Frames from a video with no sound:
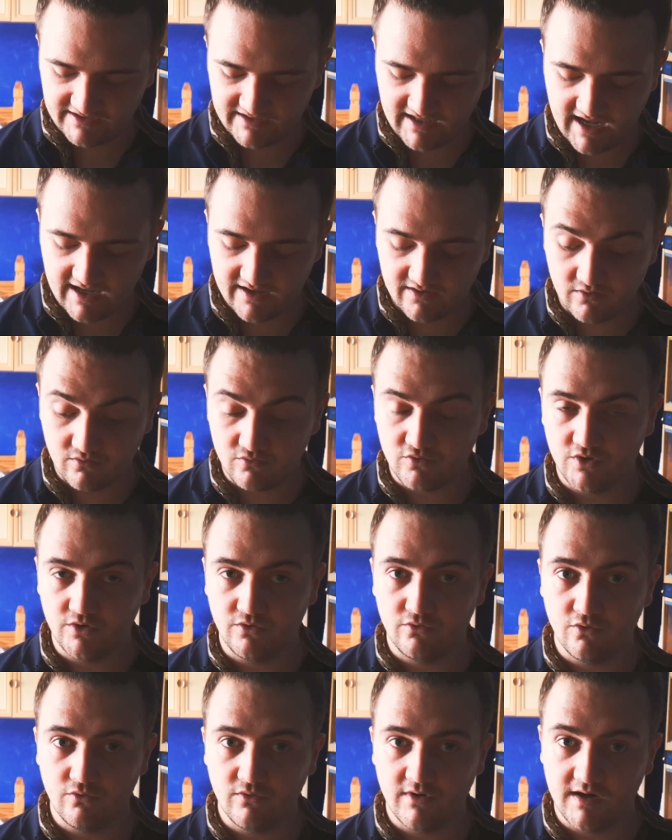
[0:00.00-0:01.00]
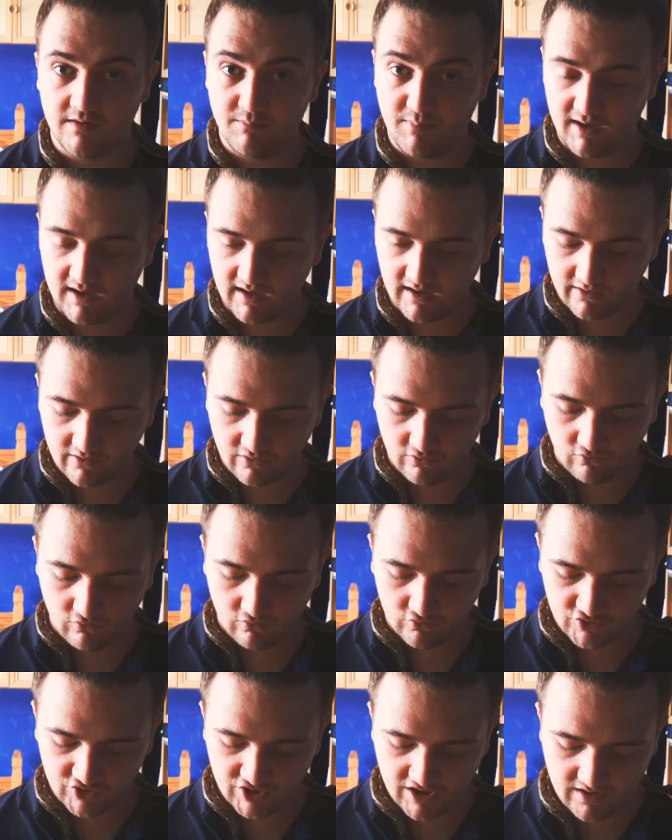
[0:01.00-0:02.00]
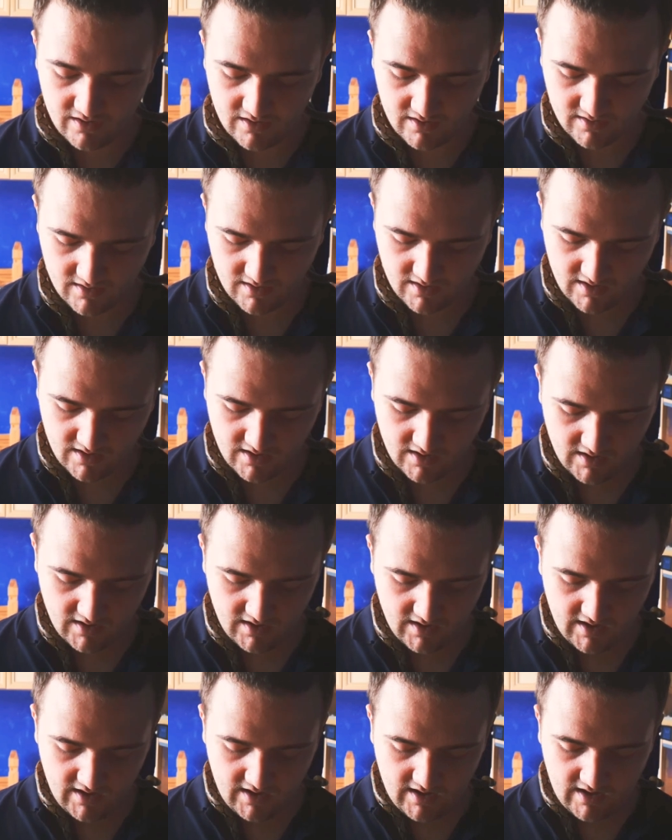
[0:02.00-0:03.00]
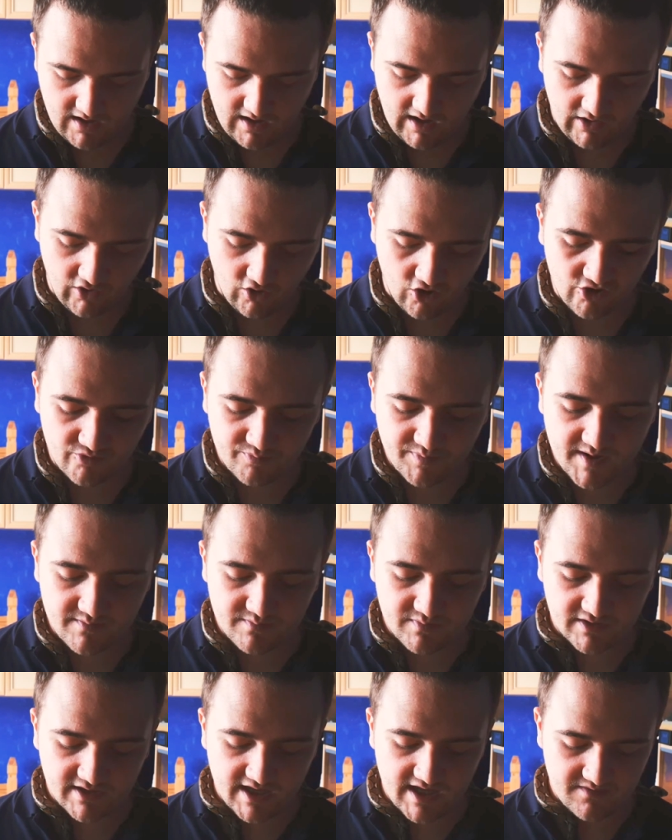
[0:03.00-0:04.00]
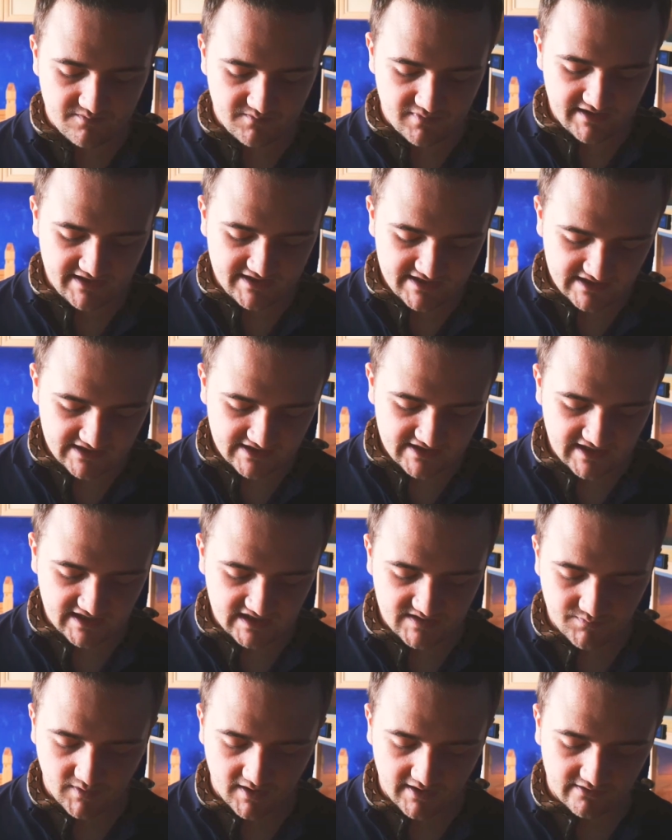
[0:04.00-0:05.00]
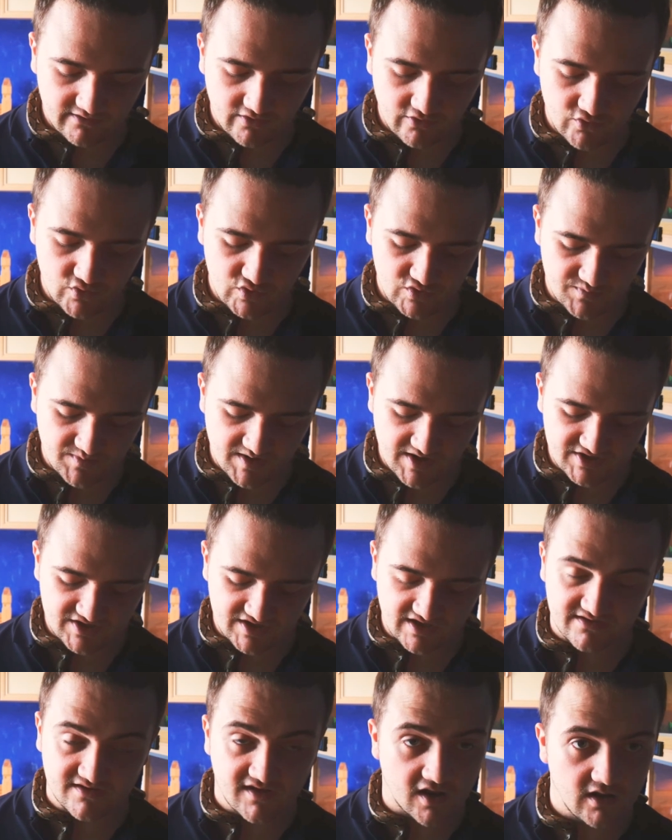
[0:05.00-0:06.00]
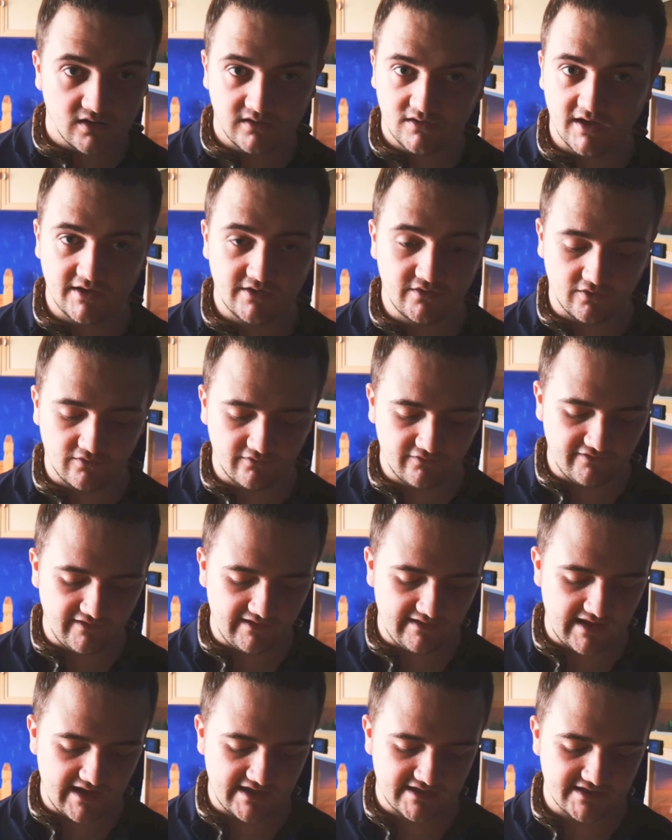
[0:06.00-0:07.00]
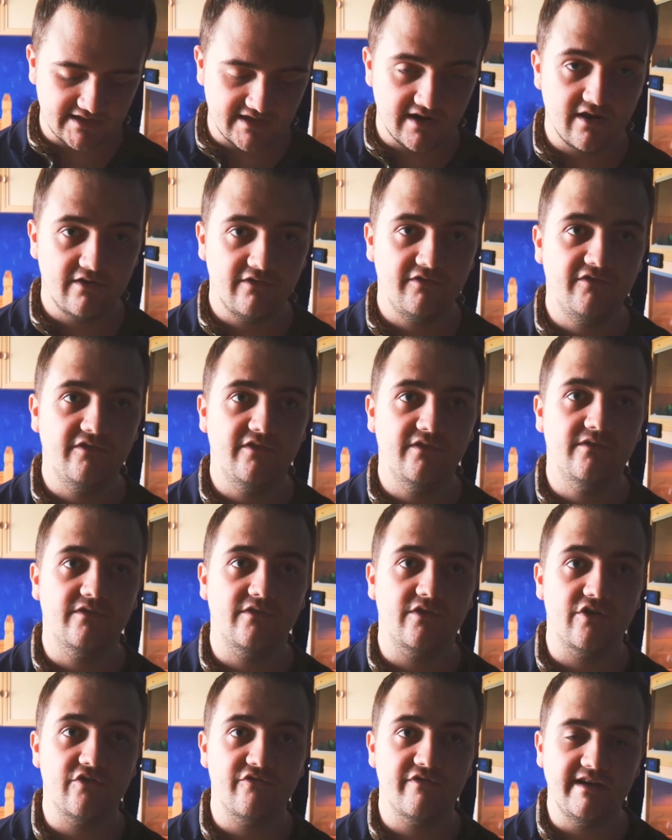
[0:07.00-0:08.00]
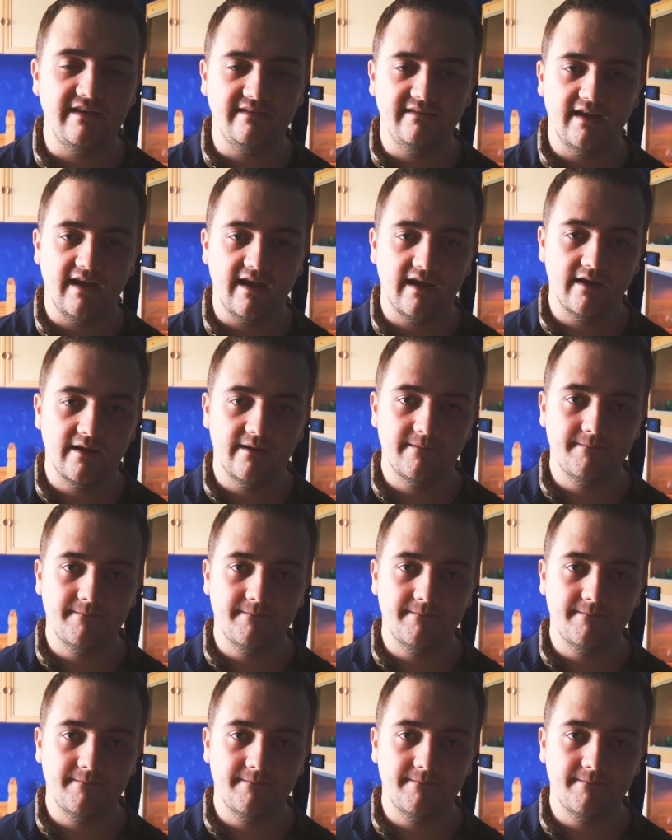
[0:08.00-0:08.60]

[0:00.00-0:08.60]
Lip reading: Then you do need a big enclosure. A lot of people keep these in 6x2s, but as an adult I don't feel that's enough for a retic.